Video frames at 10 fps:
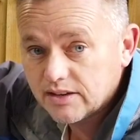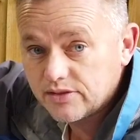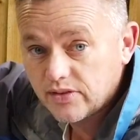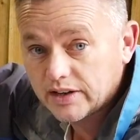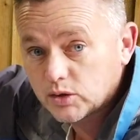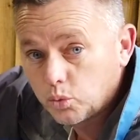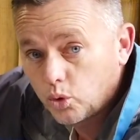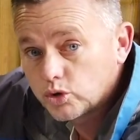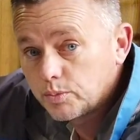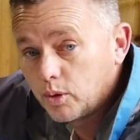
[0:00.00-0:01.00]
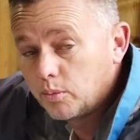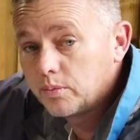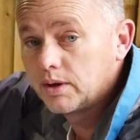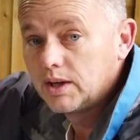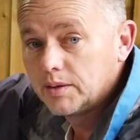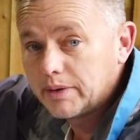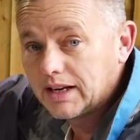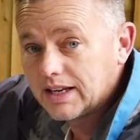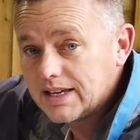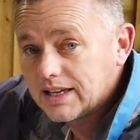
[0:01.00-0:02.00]
If you've had the water pump
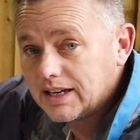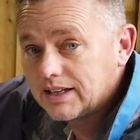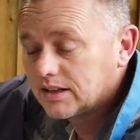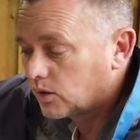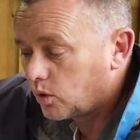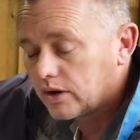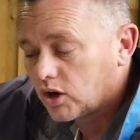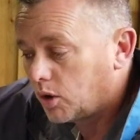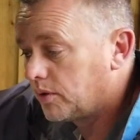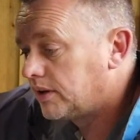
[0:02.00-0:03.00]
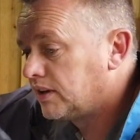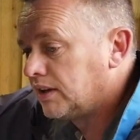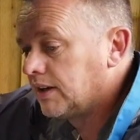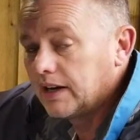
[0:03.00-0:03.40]
been leaking, quite common,